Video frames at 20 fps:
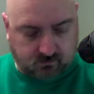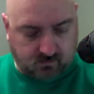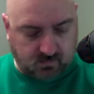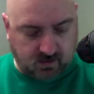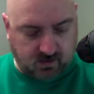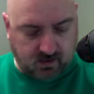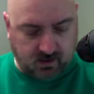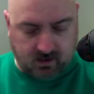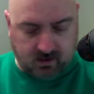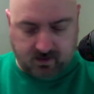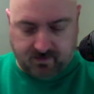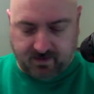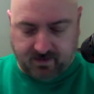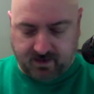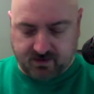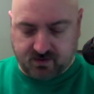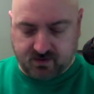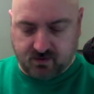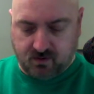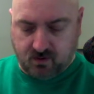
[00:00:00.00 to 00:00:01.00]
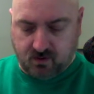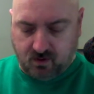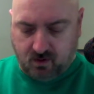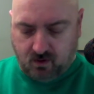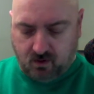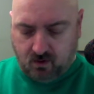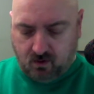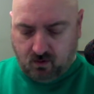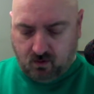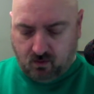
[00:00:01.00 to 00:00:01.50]
and that's
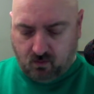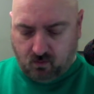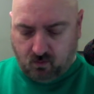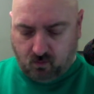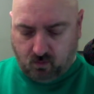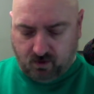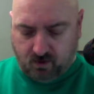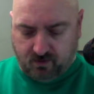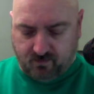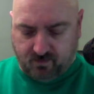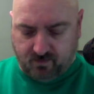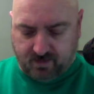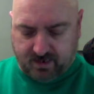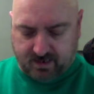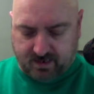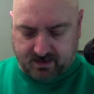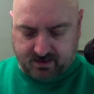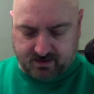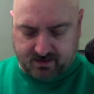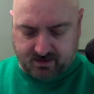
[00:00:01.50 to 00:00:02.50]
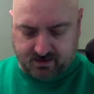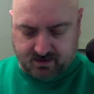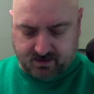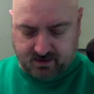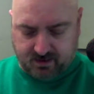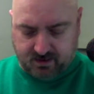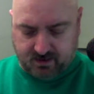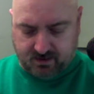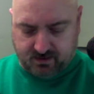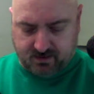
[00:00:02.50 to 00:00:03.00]
one of the boxes
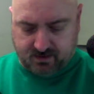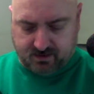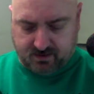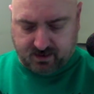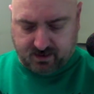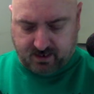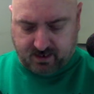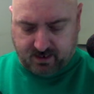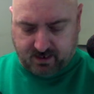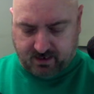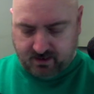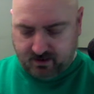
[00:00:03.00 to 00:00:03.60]
inside,